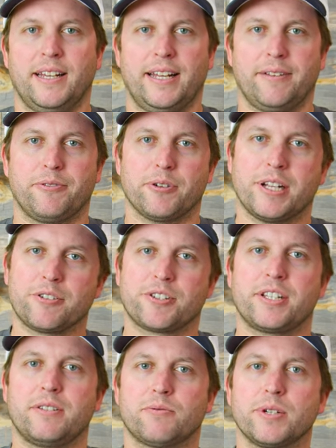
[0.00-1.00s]
And if you're
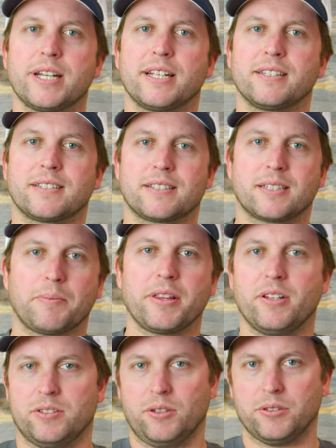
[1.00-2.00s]
interested in reading some of
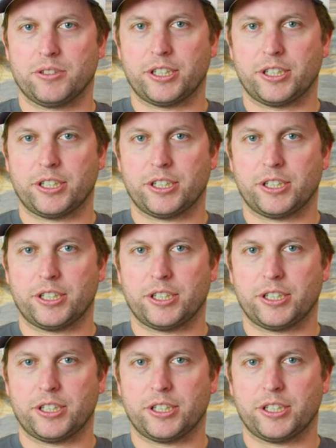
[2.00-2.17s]
those older